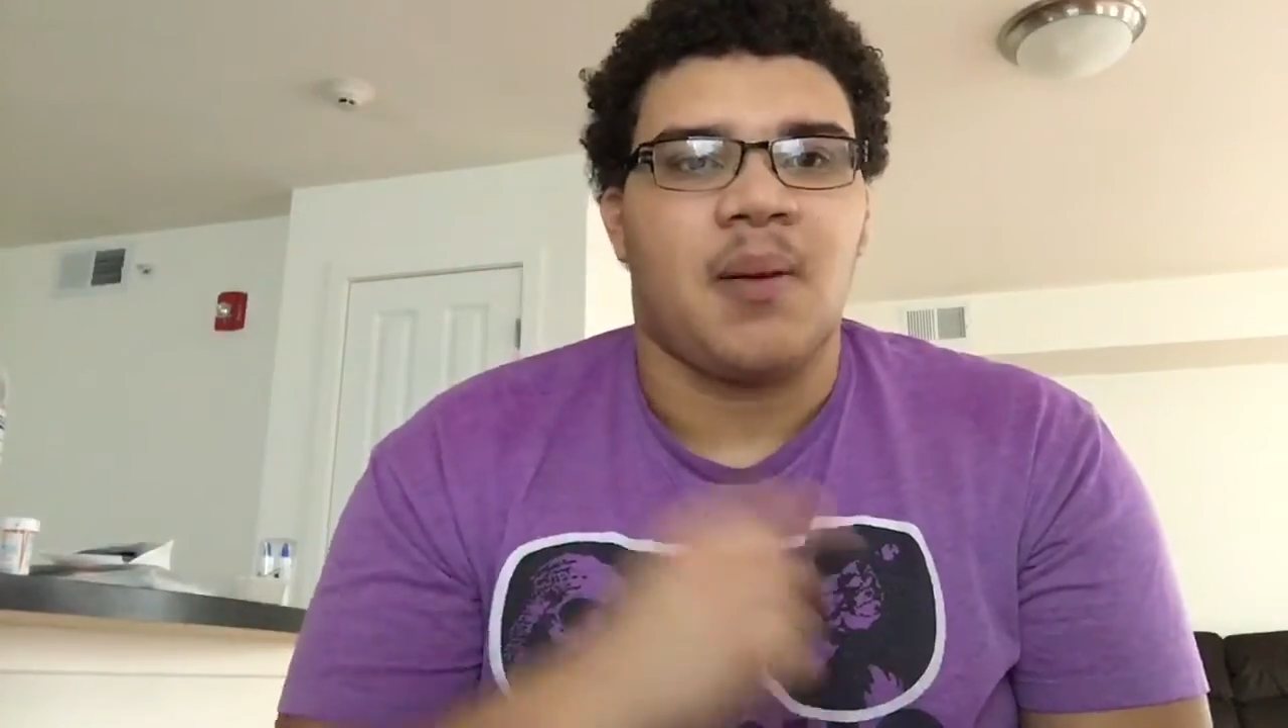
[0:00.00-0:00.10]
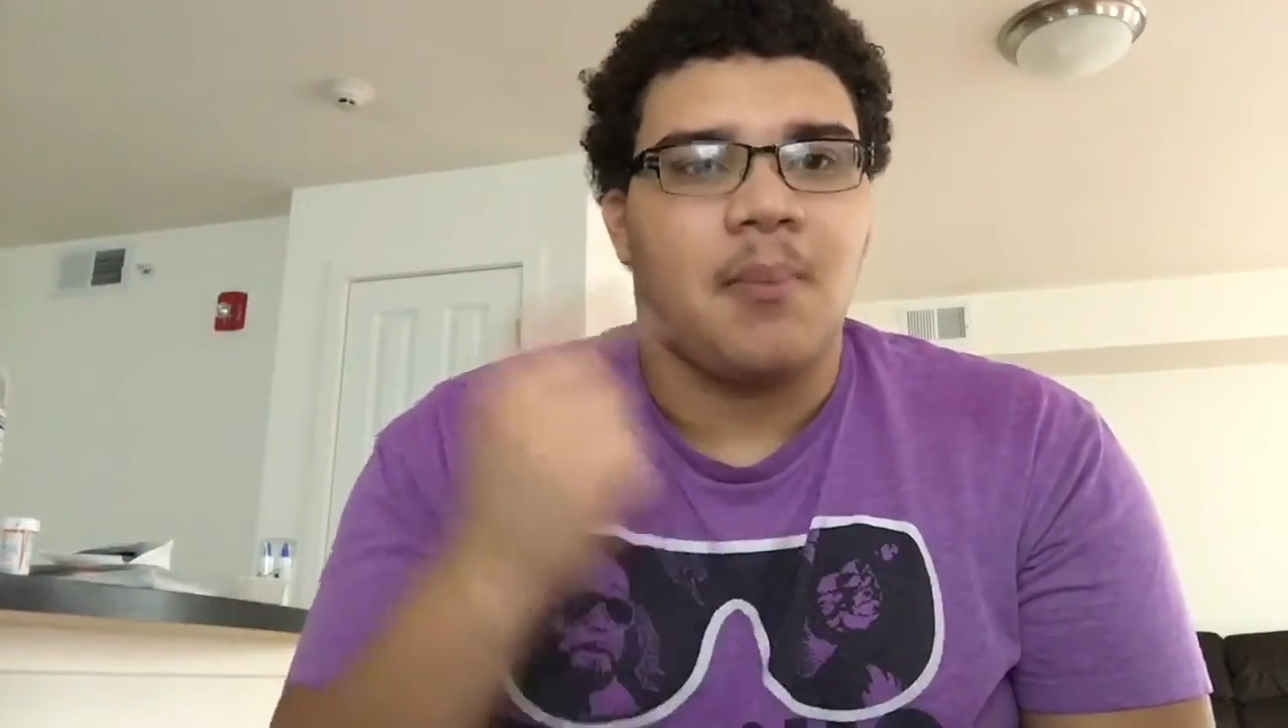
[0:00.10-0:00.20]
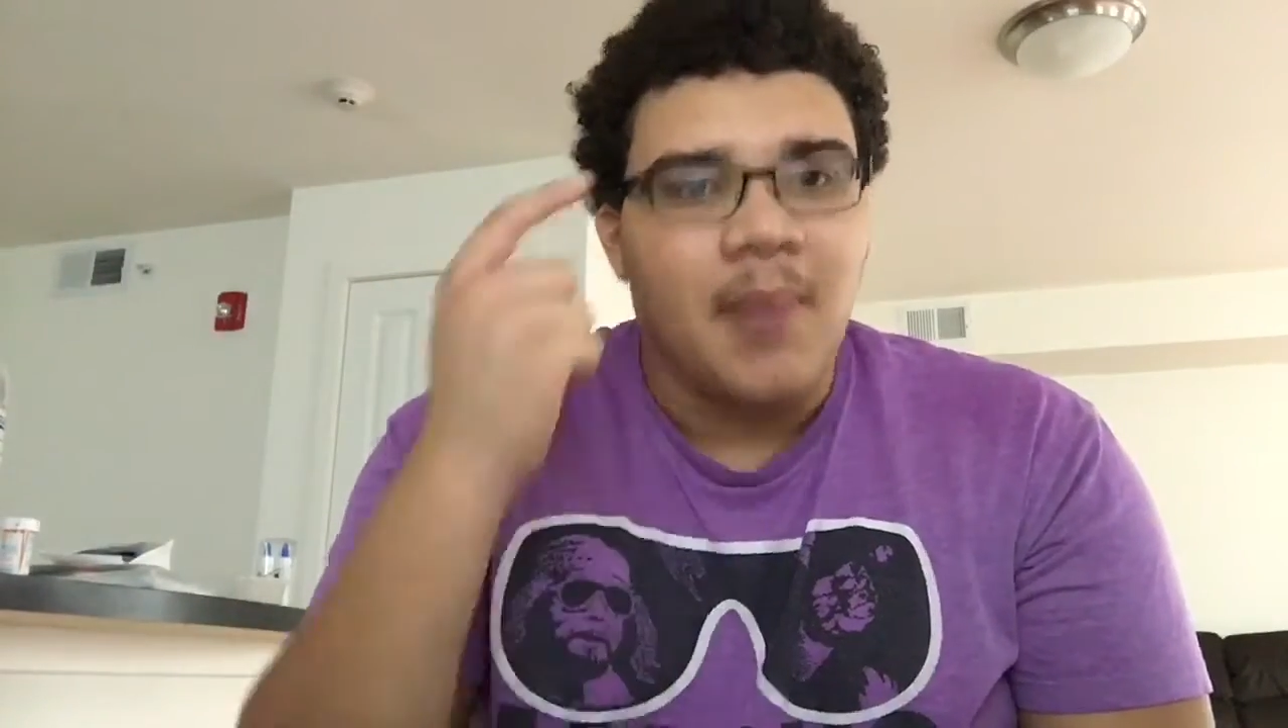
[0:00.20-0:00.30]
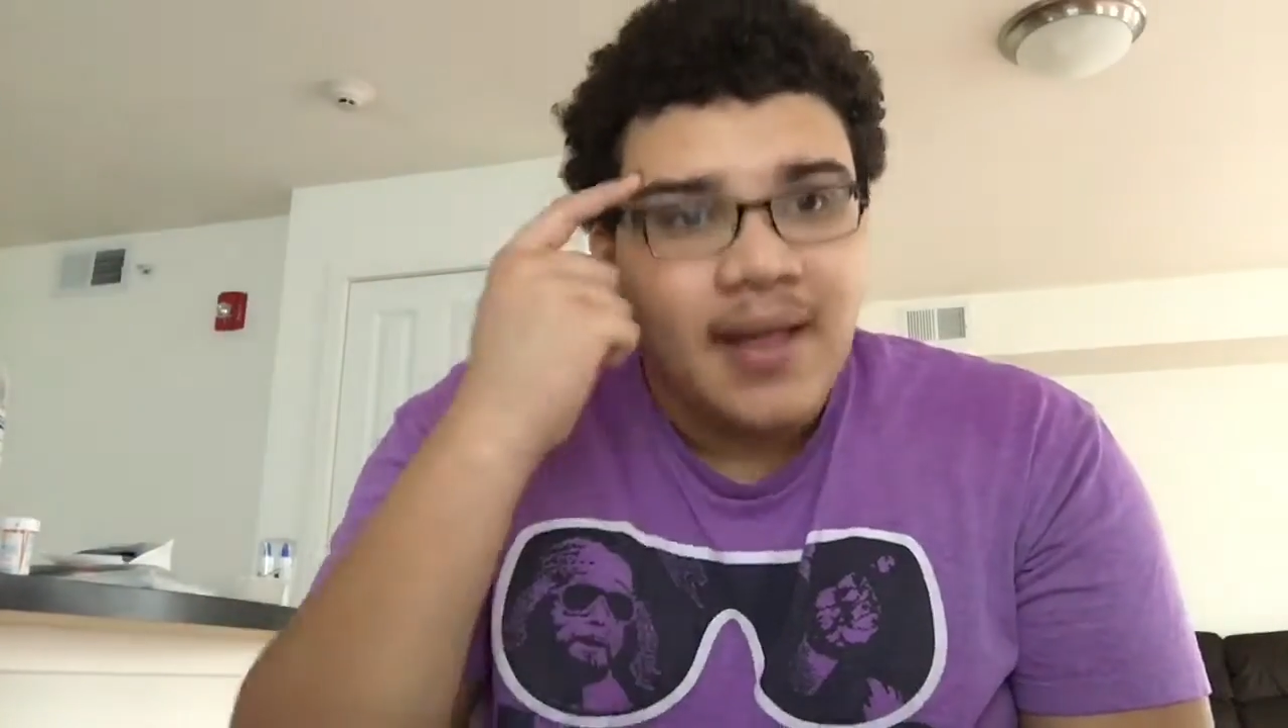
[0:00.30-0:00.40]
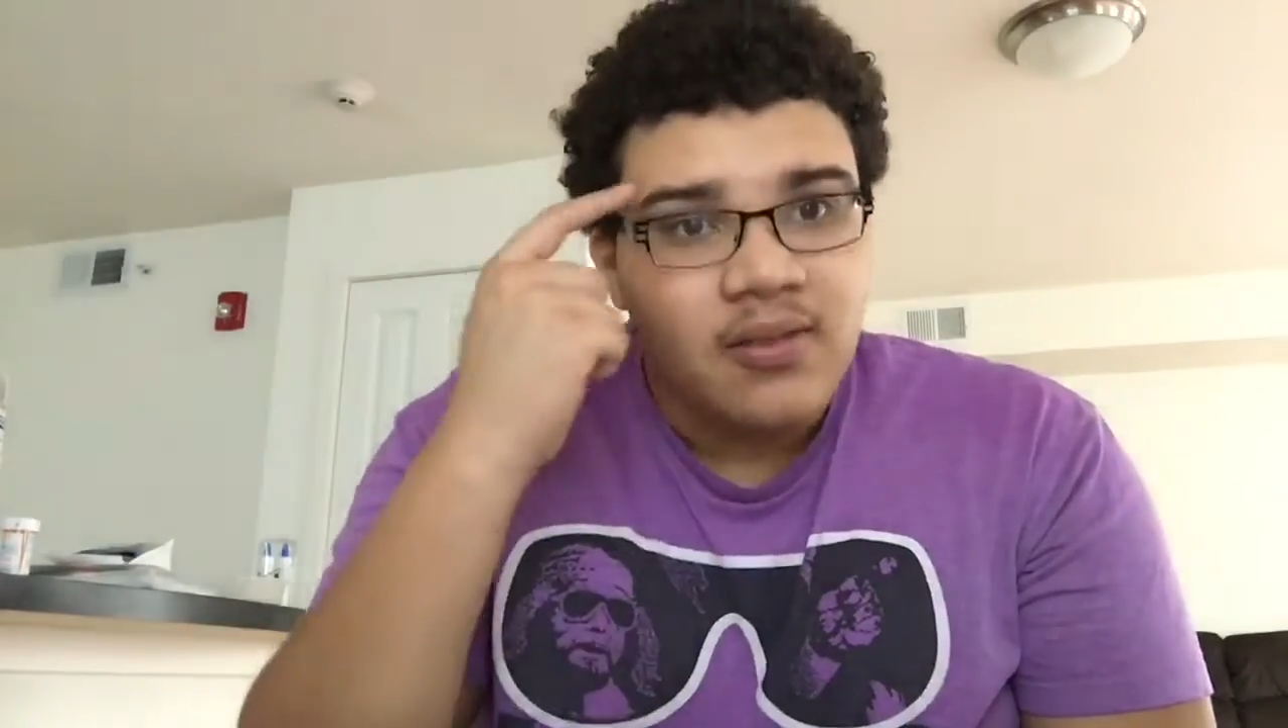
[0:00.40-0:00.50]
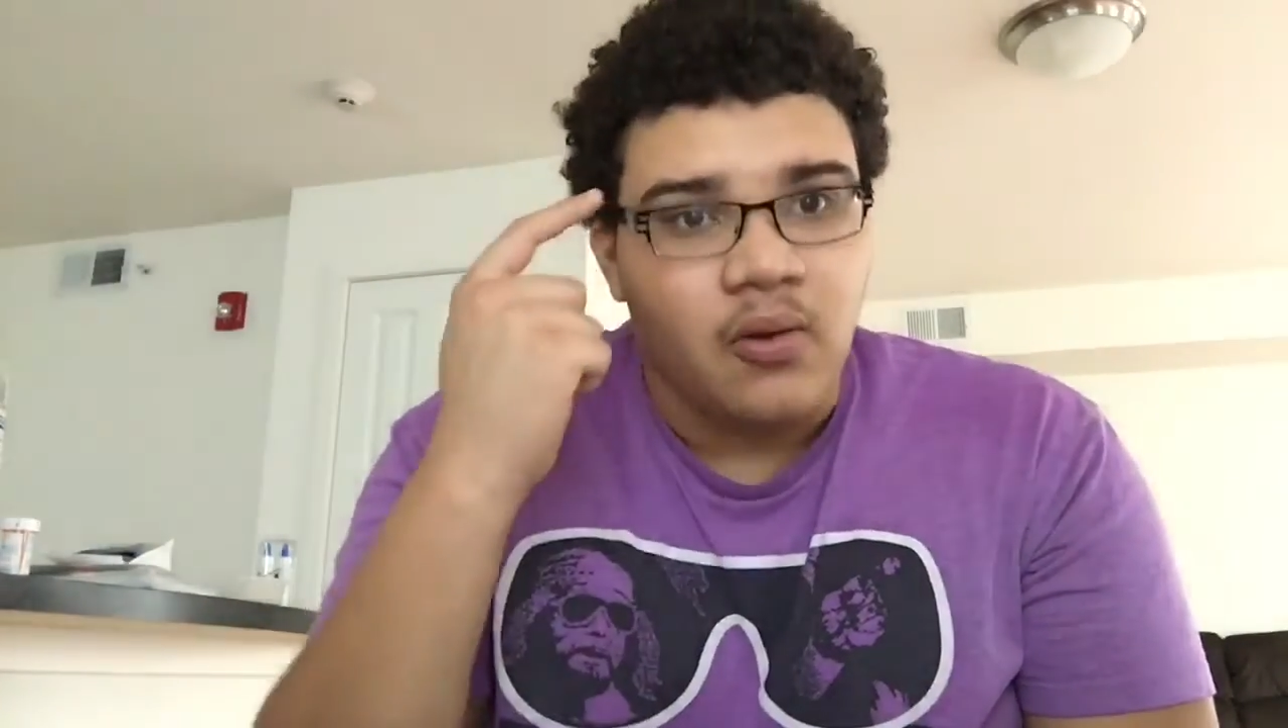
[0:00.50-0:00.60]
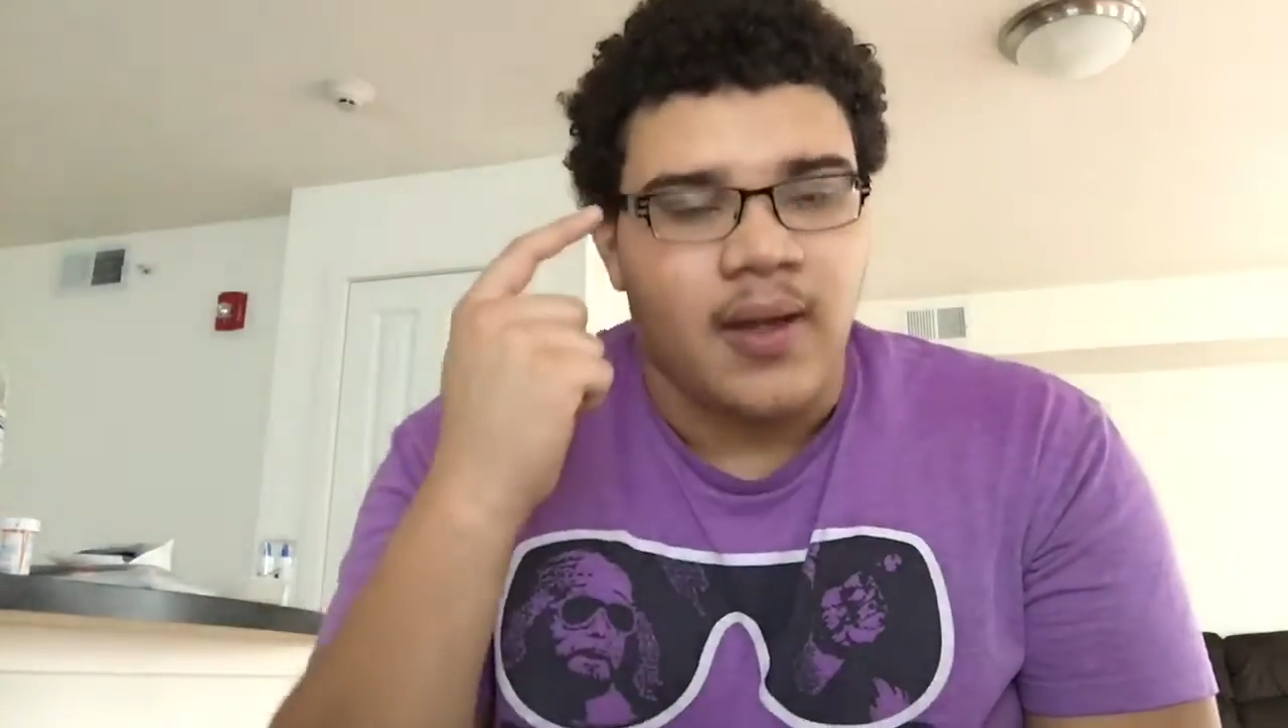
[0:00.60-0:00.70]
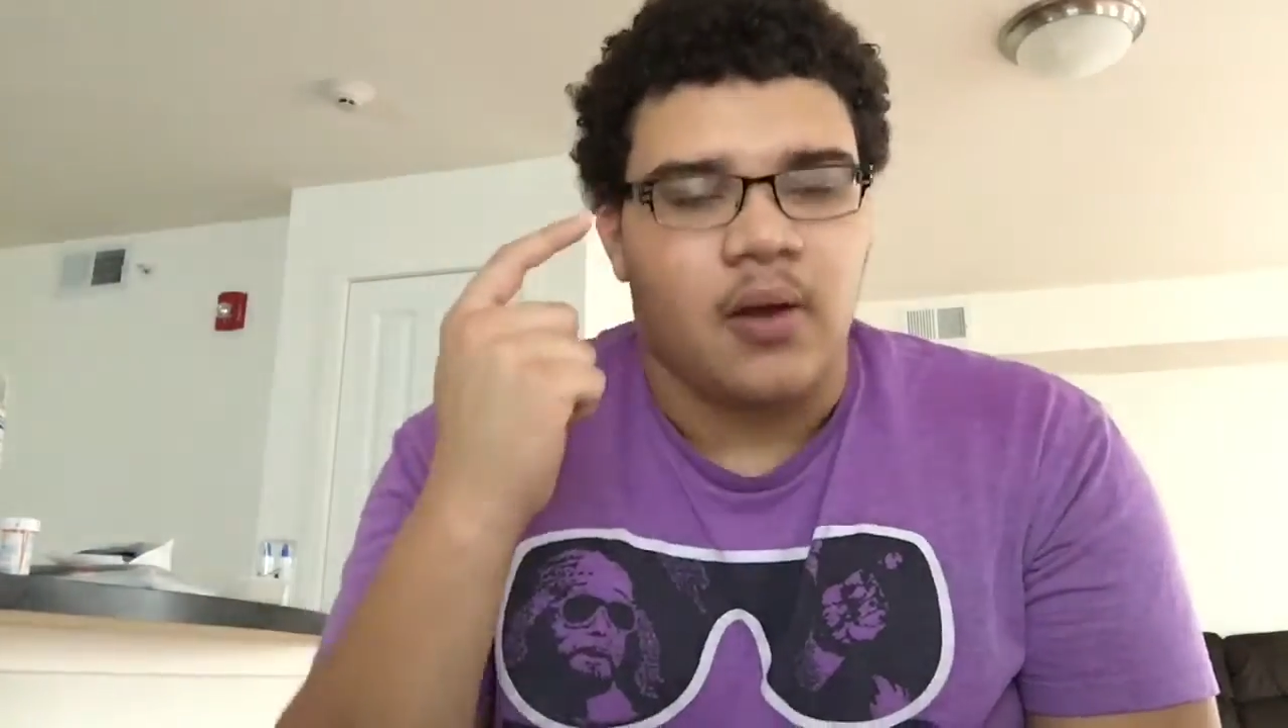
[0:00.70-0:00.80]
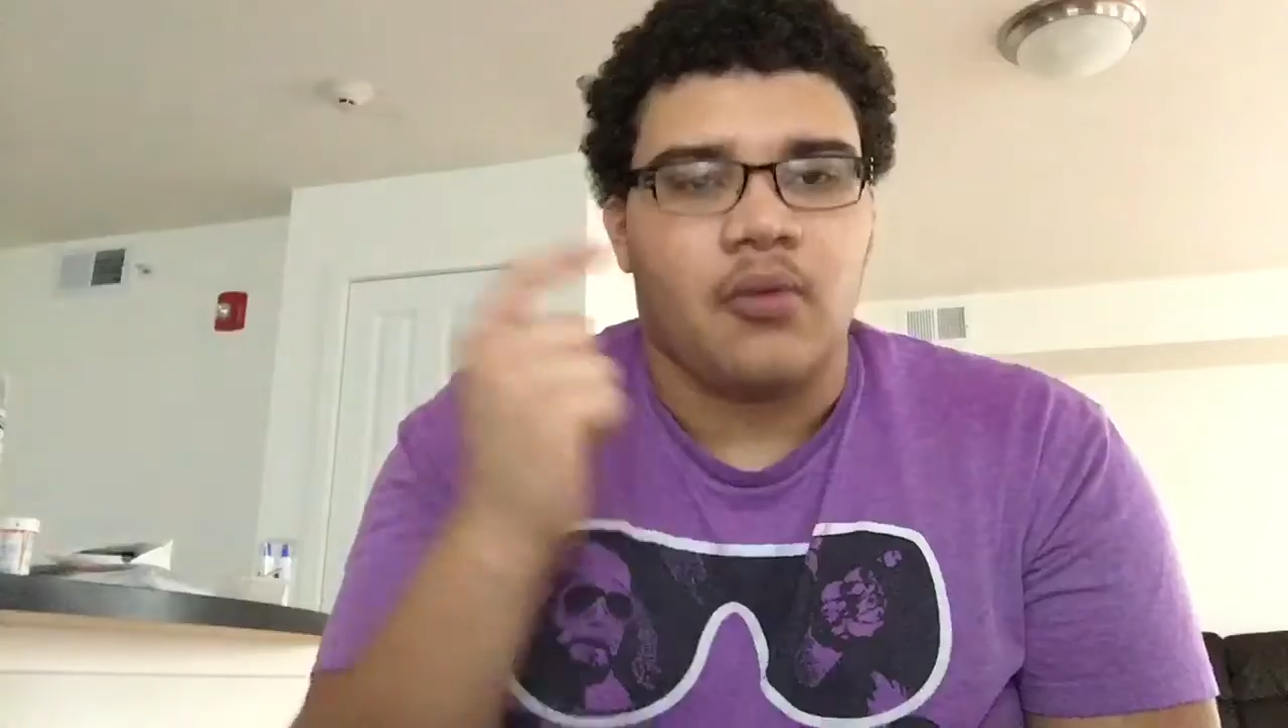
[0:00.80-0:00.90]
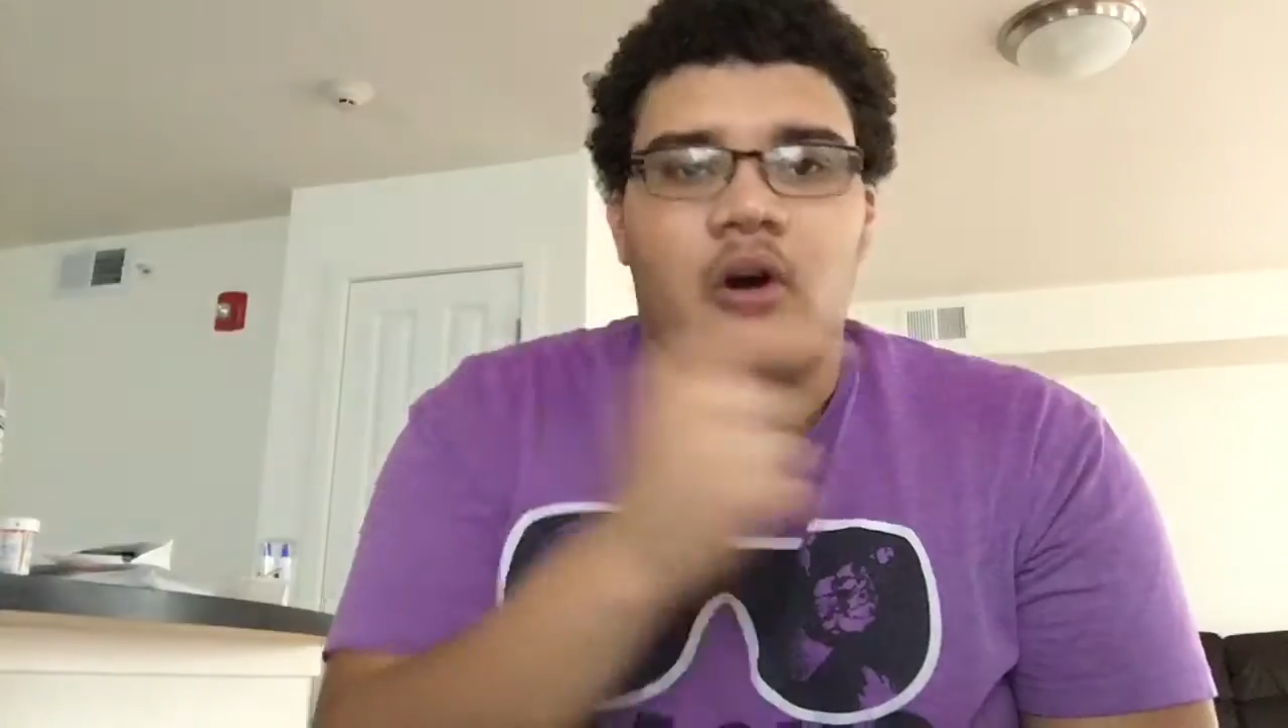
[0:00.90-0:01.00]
but mental health.